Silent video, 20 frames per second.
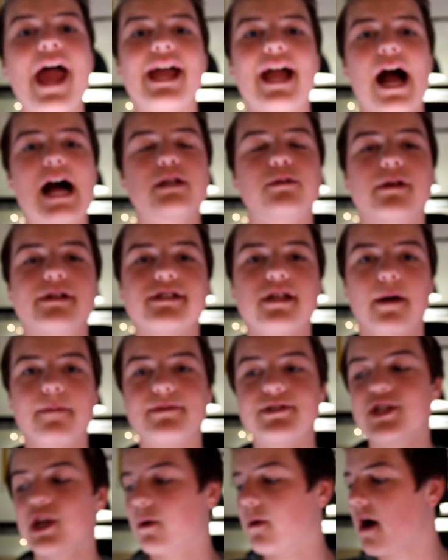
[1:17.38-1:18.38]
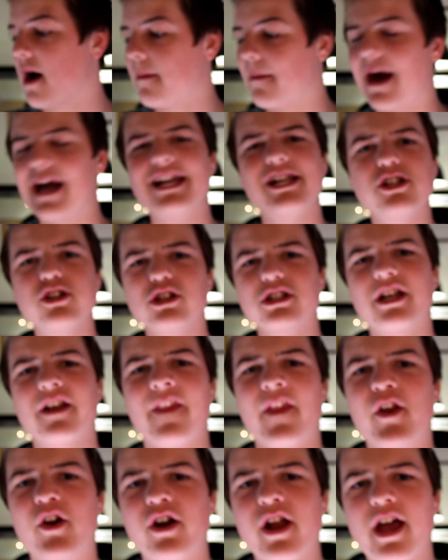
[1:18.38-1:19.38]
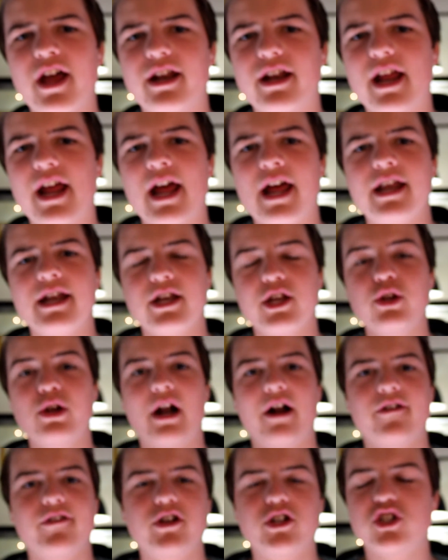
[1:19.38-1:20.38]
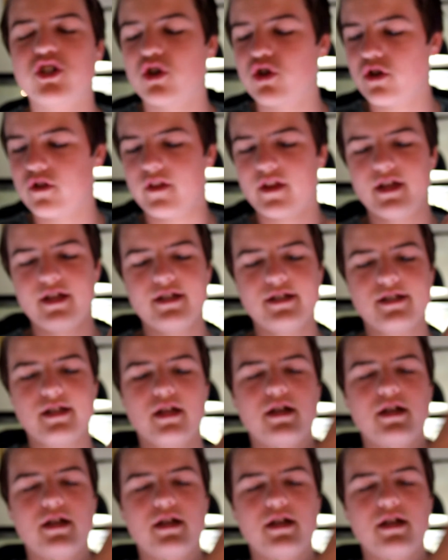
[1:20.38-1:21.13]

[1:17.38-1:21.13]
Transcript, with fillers: Hey guys, what's up? So, um, I just looked on the internet, and you know how I just showed you these,